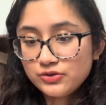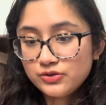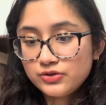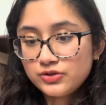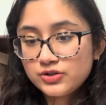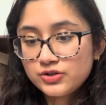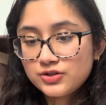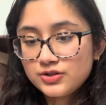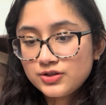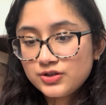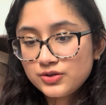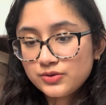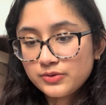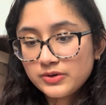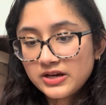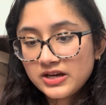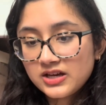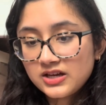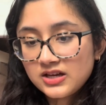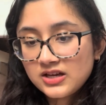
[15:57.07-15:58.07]
to do
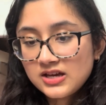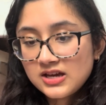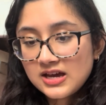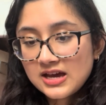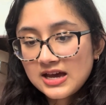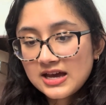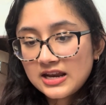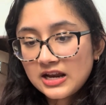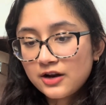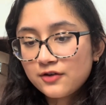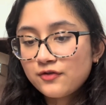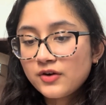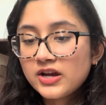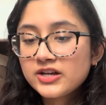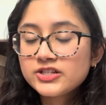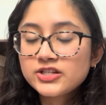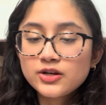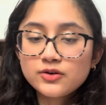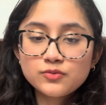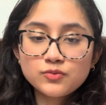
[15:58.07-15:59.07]
it. And I'd write
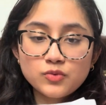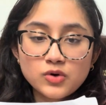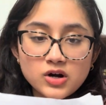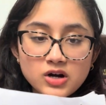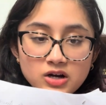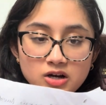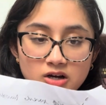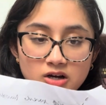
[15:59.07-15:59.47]
down what